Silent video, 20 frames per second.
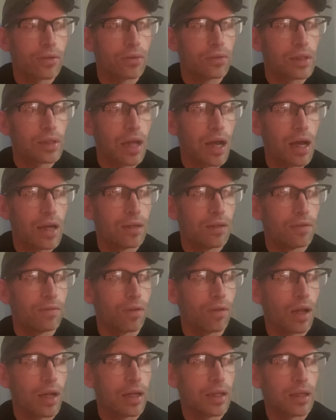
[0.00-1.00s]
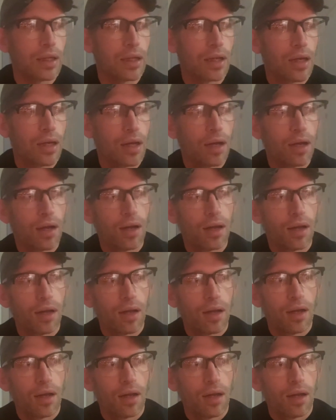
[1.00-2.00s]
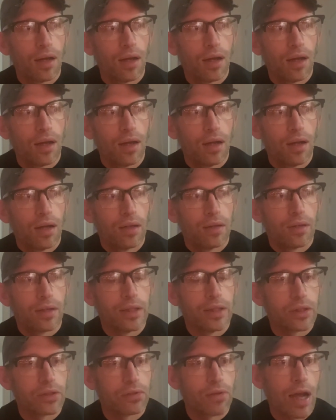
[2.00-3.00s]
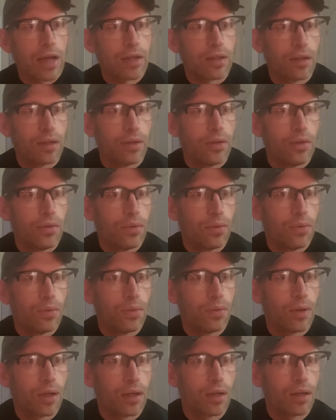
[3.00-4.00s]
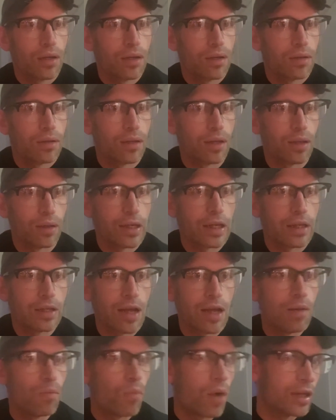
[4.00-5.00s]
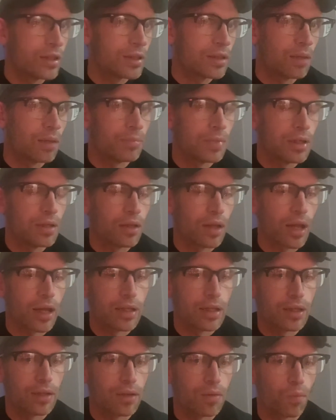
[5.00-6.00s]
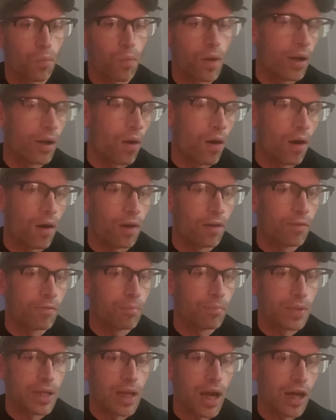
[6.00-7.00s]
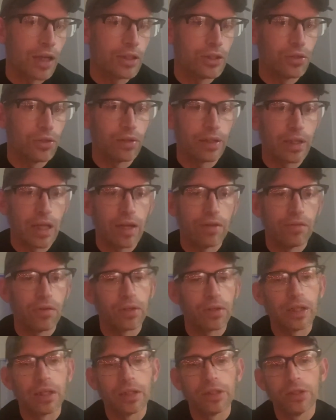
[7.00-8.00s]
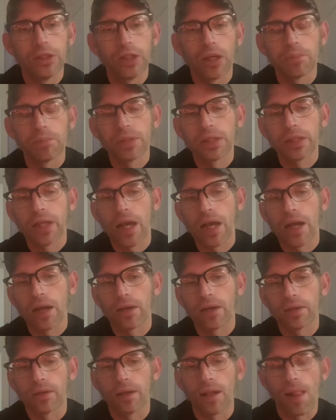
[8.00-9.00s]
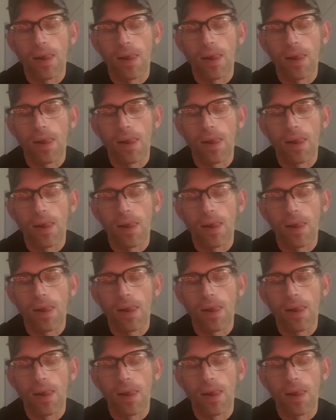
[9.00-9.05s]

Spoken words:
kind of like distracted you to look at them while something like went off behind you and gave you a good jump scare.